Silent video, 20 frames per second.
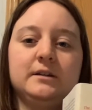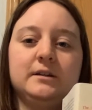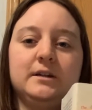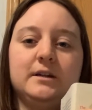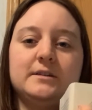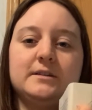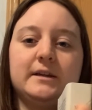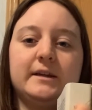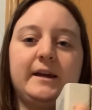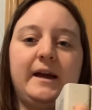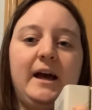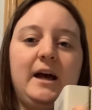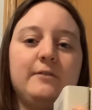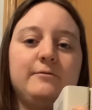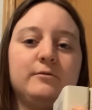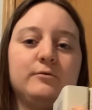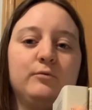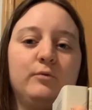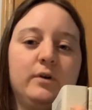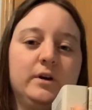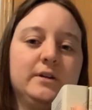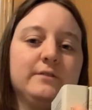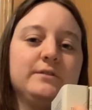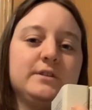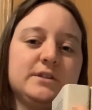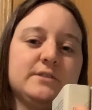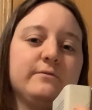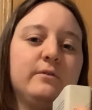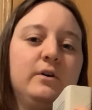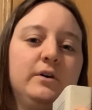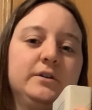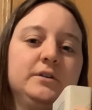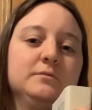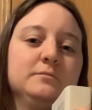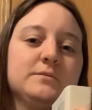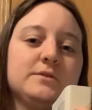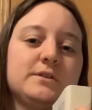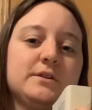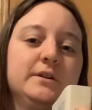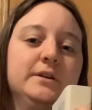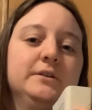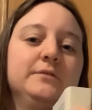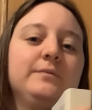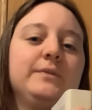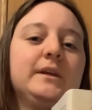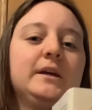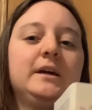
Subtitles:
It's like half of one of these volumes, you know?